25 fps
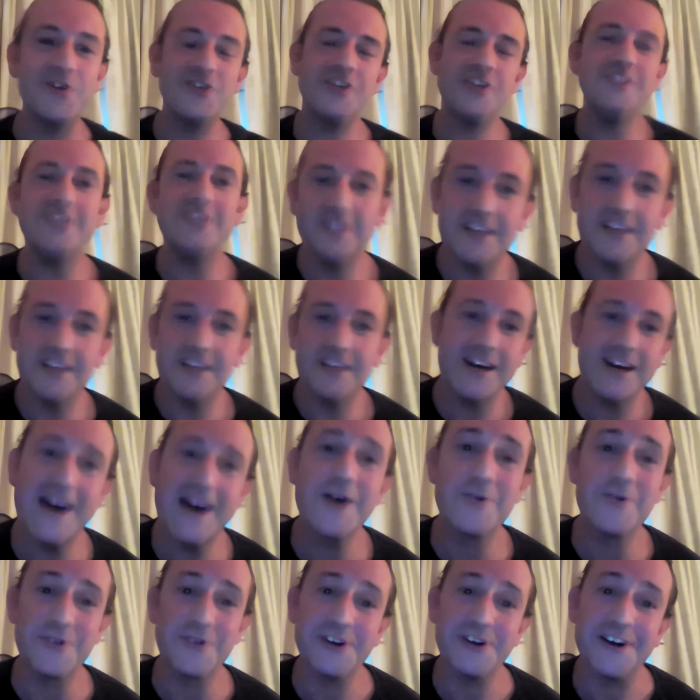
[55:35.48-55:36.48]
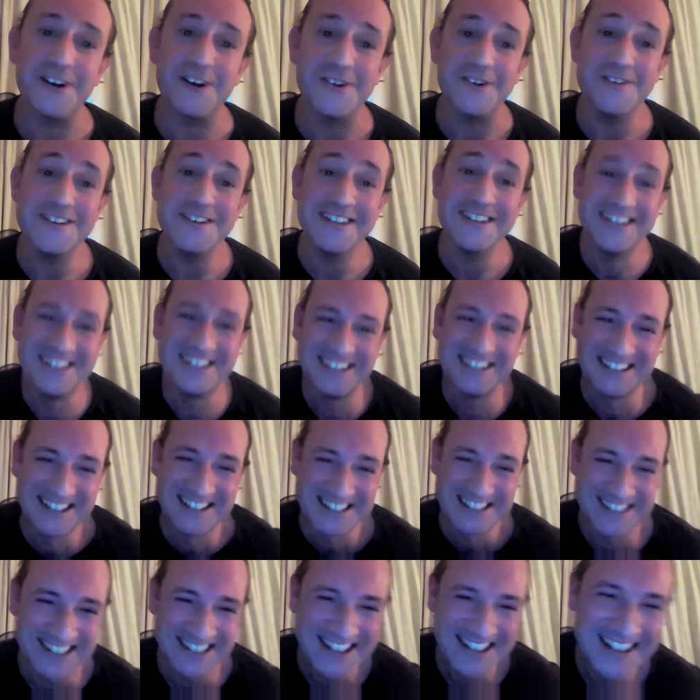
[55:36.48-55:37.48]
she'd done that an hour ago
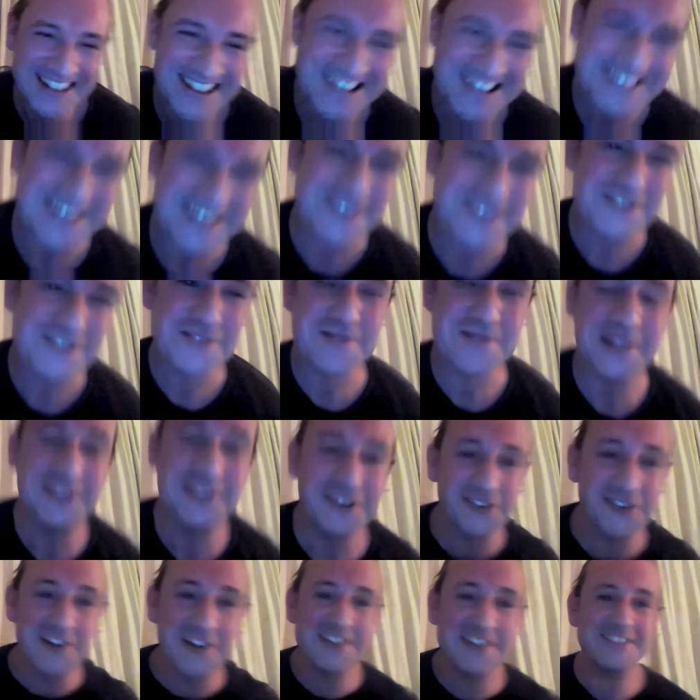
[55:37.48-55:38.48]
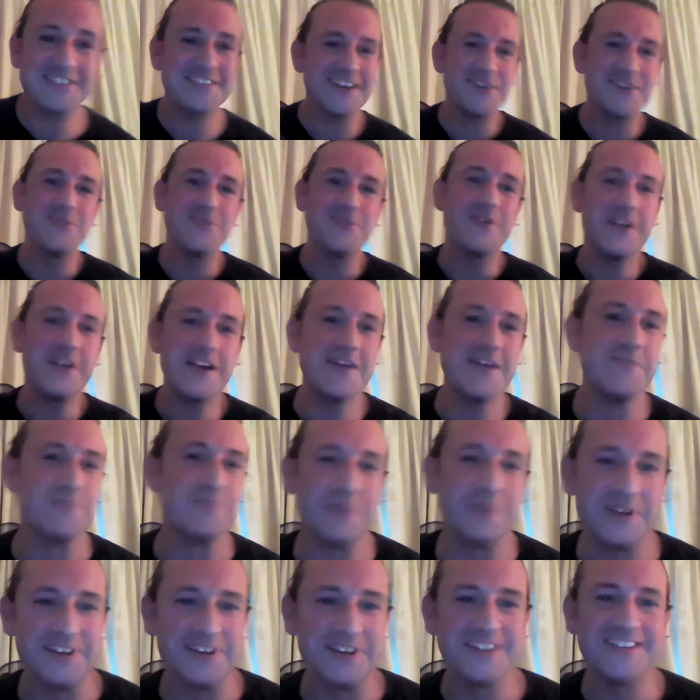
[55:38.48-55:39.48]
because that would have been a great segue in,
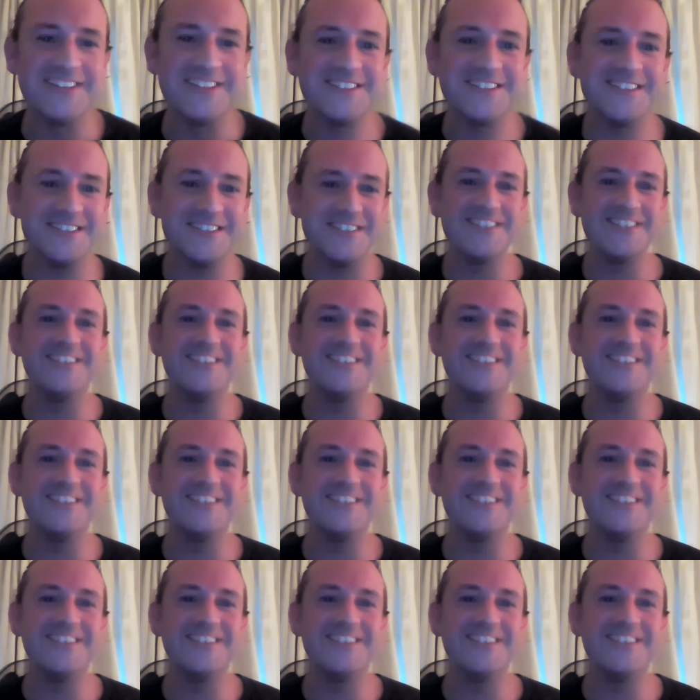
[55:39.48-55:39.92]
but she,